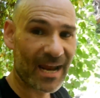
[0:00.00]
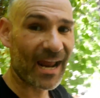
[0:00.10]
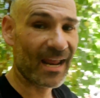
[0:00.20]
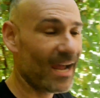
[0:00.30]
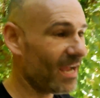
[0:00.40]
I
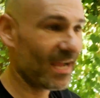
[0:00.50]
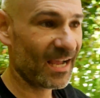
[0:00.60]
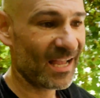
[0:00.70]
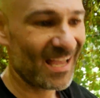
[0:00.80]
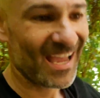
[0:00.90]
gotta
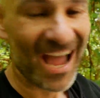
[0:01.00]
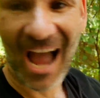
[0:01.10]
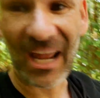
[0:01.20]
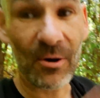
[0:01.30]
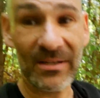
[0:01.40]

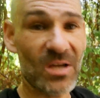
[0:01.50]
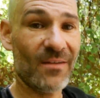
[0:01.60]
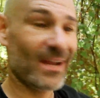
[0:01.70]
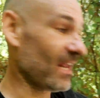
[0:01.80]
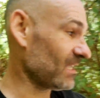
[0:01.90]
rinse
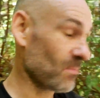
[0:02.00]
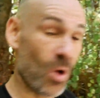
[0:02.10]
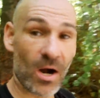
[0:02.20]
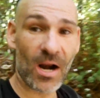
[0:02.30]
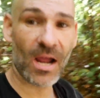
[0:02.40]
off. I gotta get some
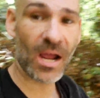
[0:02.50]
water.